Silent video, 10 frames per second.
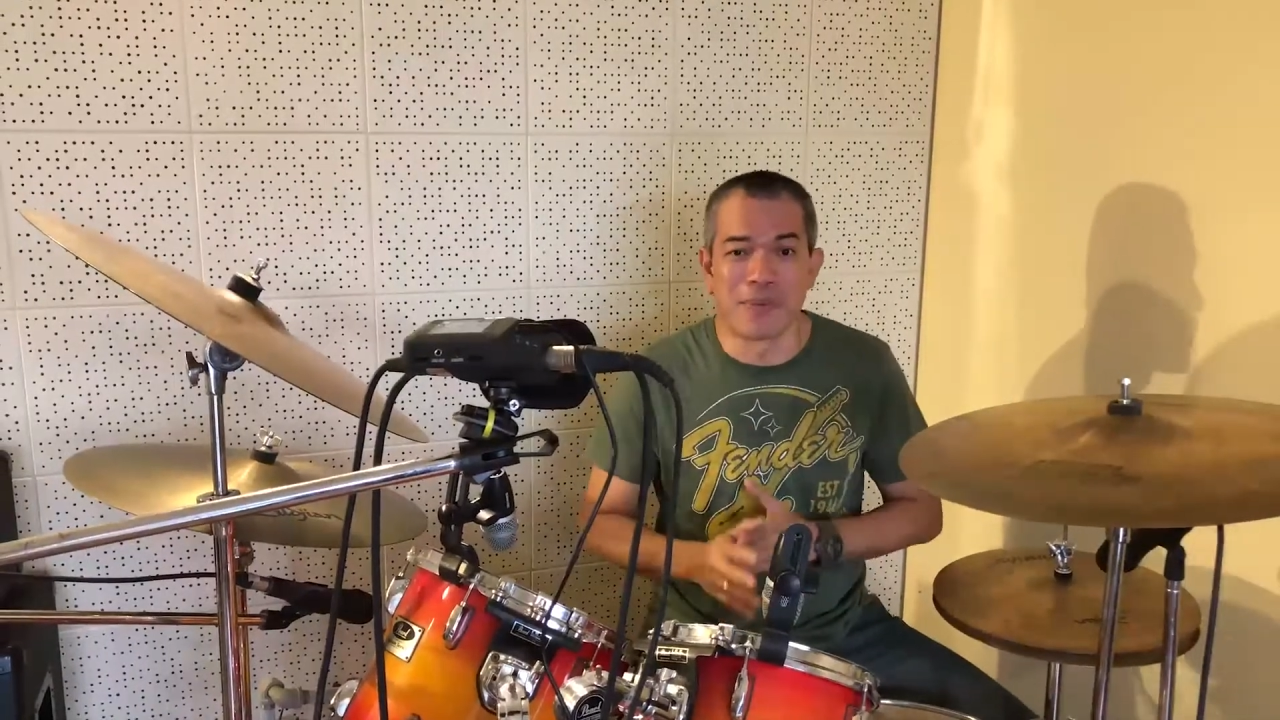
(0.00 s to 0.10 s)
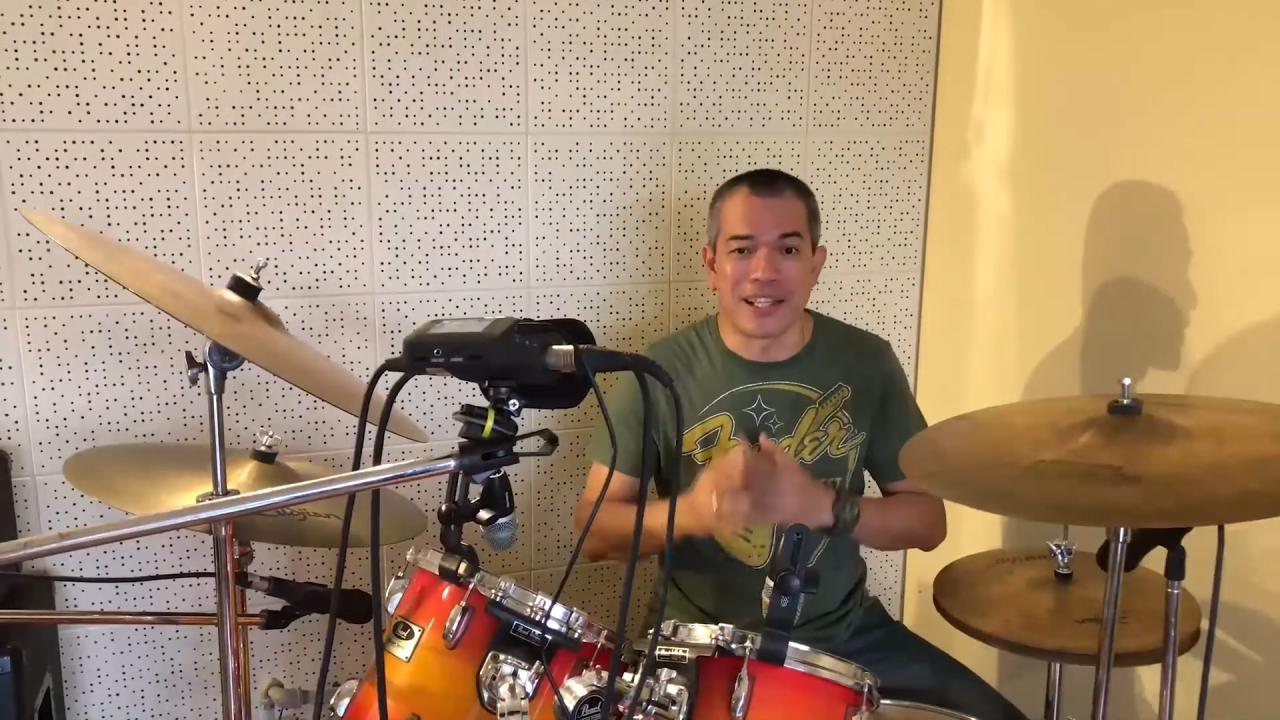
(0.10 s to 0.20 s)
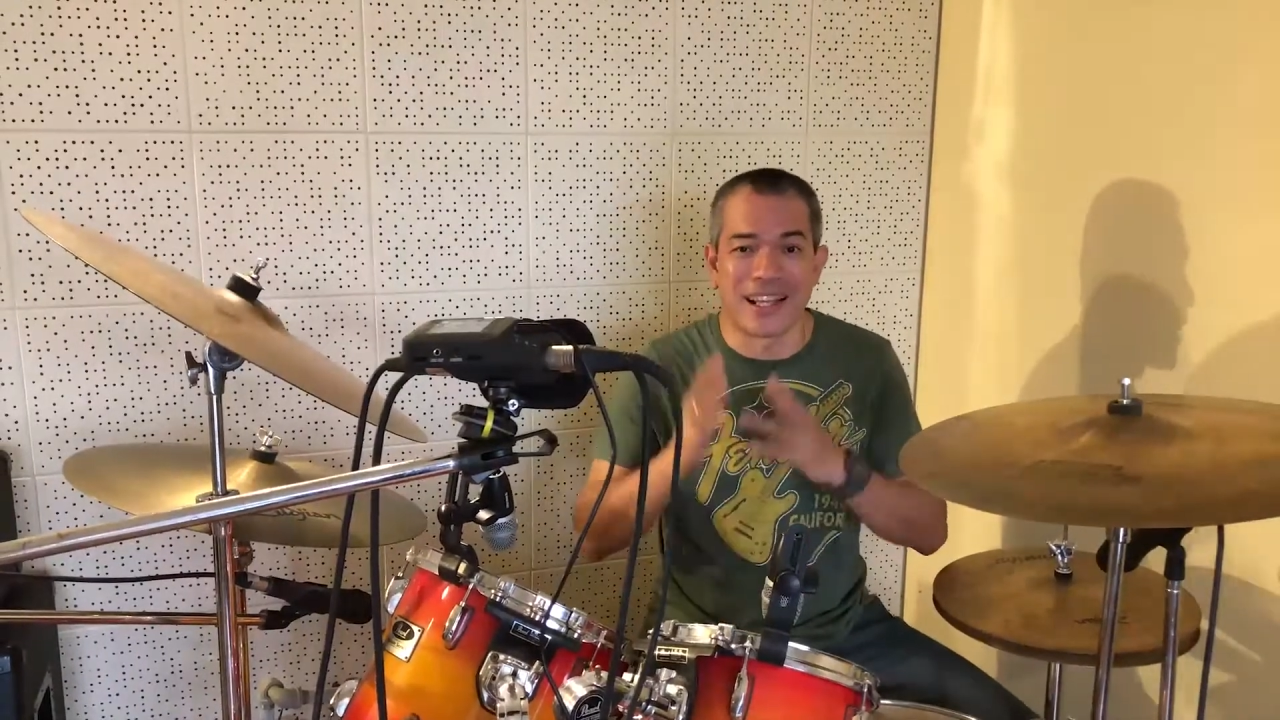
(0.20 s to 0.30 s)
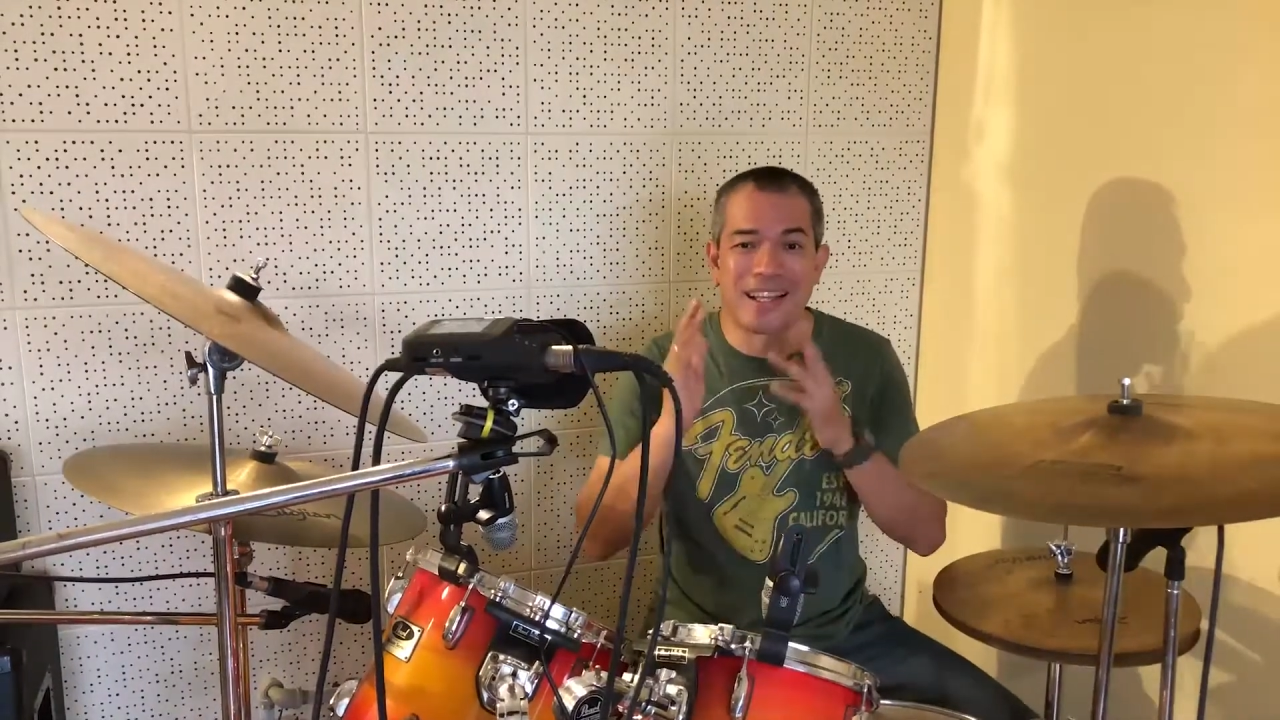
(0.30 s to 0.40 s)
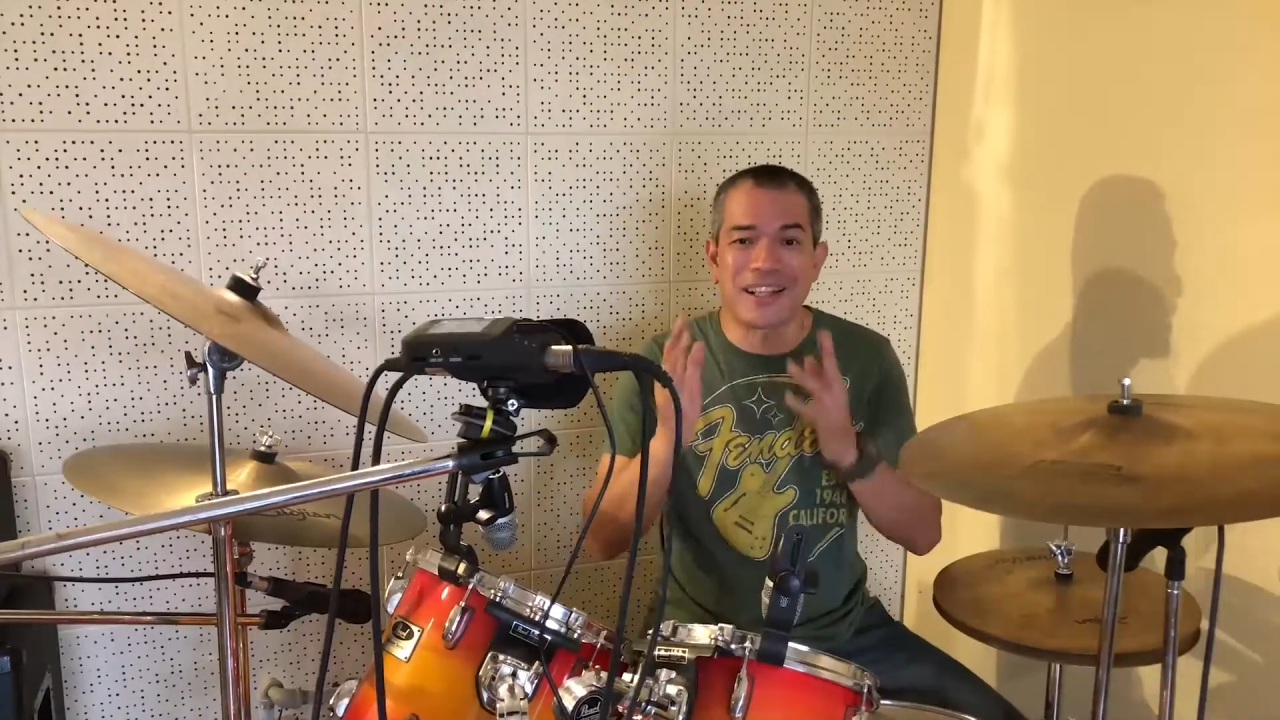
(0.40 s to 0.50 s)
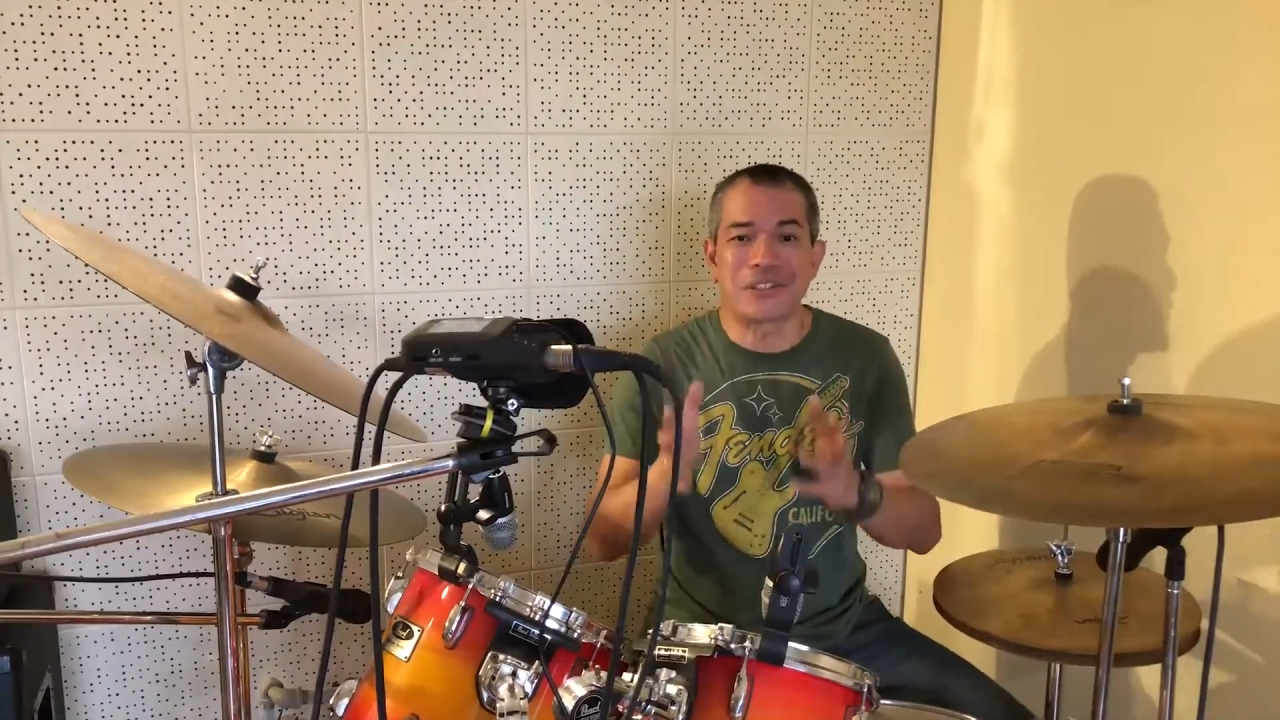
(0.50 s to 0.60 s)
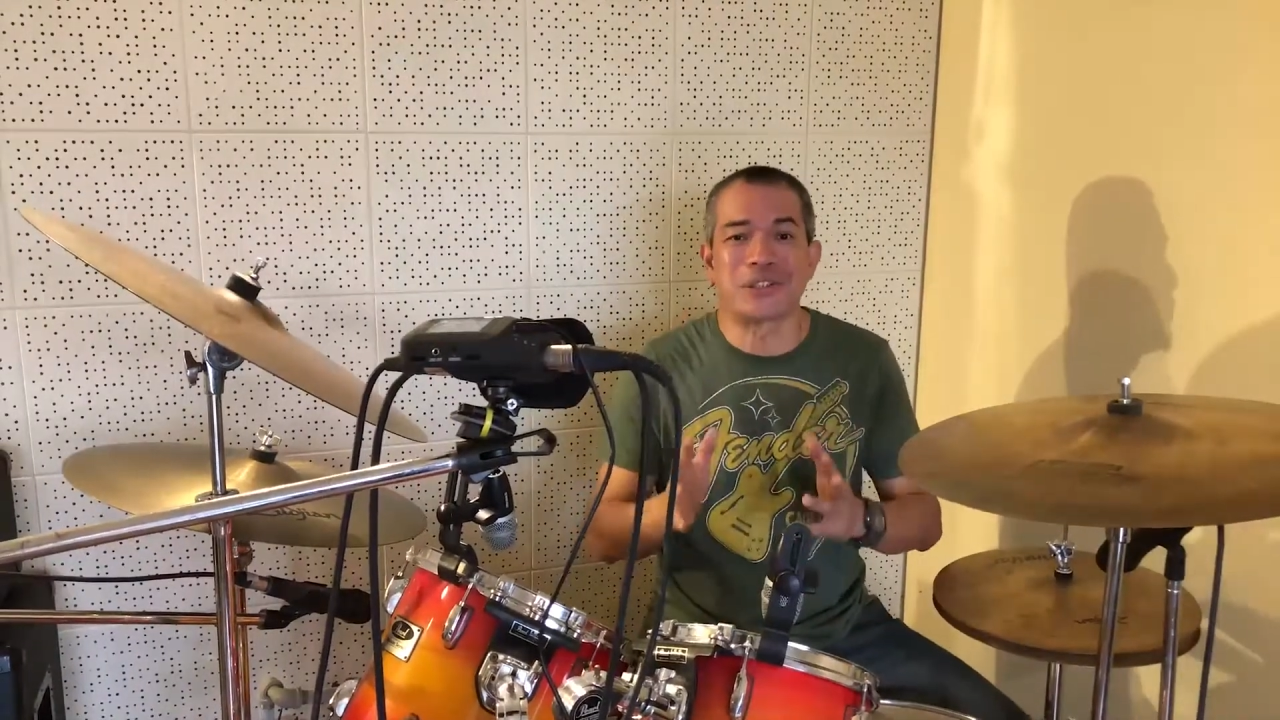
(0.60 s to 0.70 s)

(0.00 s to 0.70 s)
but I'd like